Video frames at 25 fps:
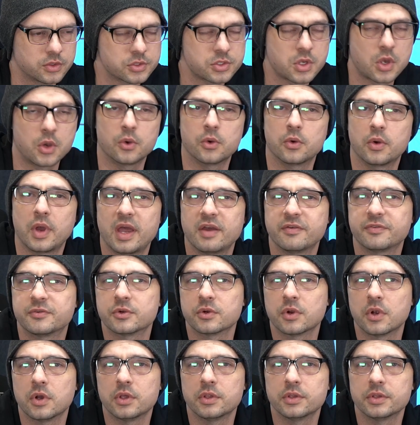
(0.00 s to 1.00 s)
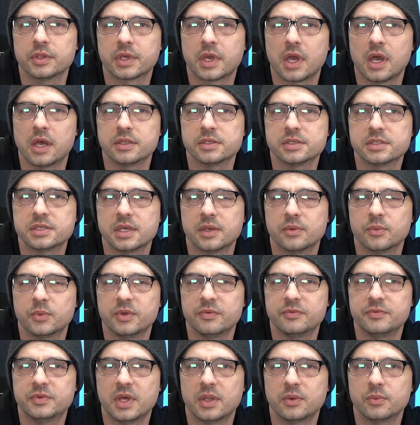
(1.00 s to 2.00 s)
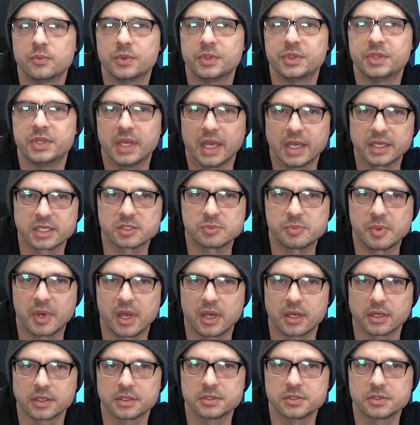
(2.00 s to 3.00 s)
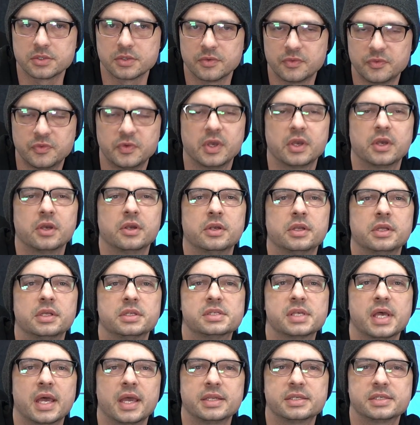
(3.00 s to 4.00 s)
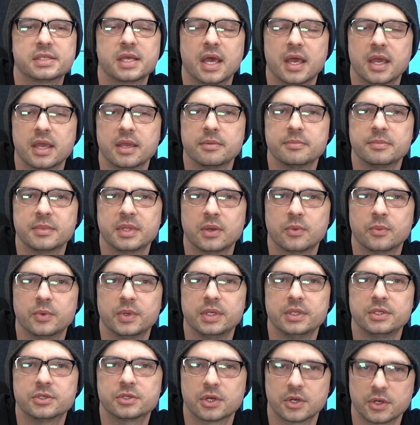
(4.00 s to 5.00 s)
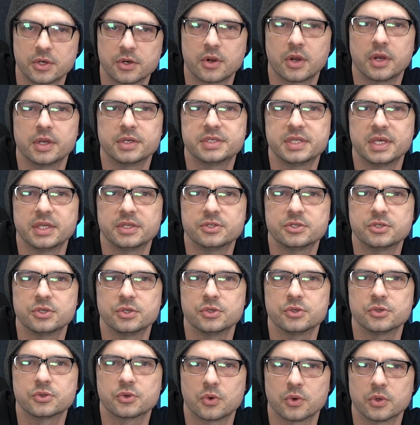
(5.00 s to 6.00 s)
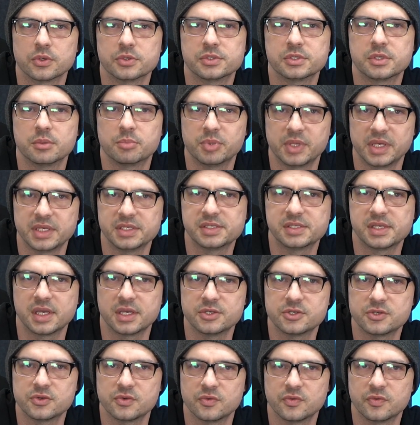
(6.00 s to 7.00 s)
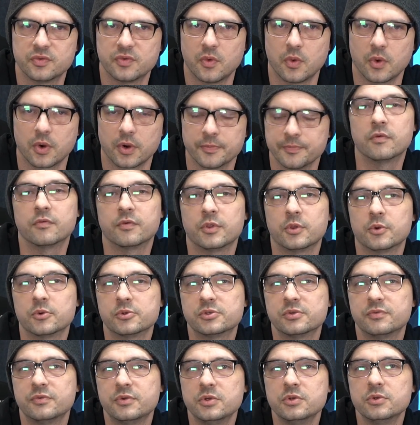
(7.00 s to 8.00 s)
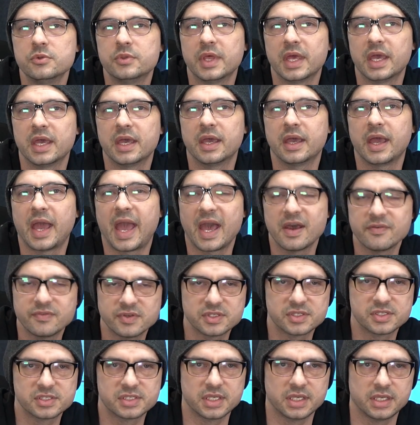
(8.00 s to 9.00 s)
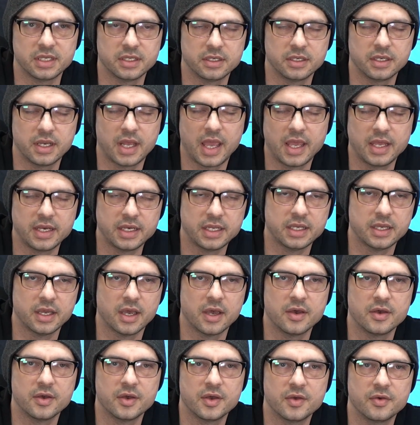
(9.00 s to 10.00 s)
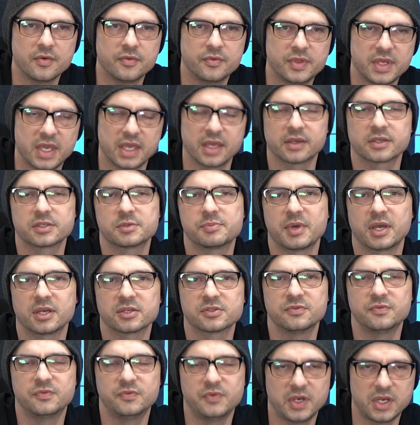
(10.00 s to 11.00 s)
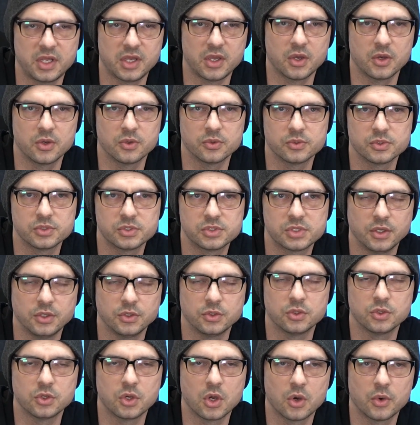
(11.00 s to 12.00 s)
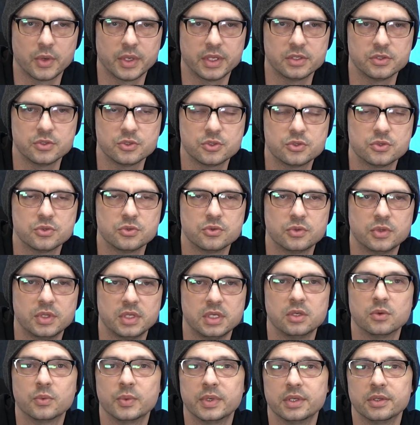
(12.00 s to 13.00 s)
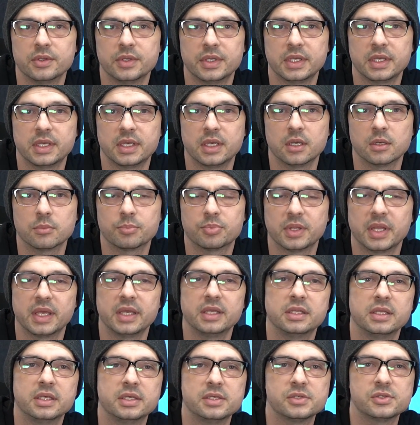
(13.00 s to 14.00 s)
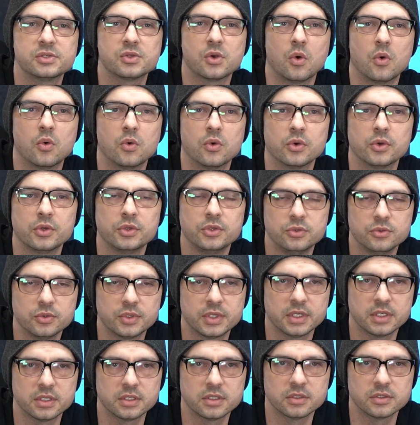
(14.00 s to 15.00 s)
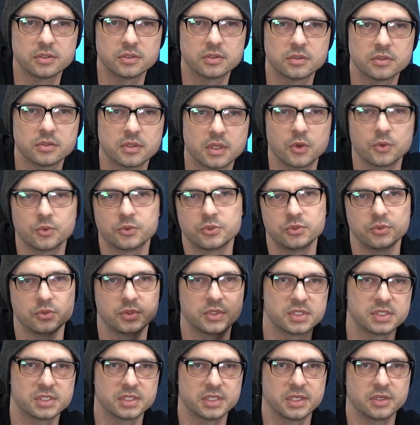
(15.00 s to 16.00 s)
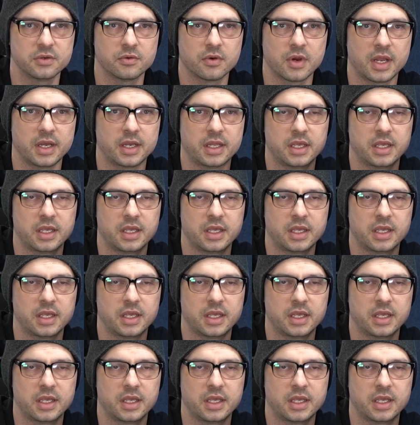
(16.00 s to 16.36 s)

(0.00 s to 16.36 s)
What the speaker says: So, after all the content we've done with the Xbox, I figured it's high time that we turn our attention towards the PlayStation 4. For those of you that haven't seen any of the Xbox videos, you can go into the Real Neat Gear playlist, or you can go to this link right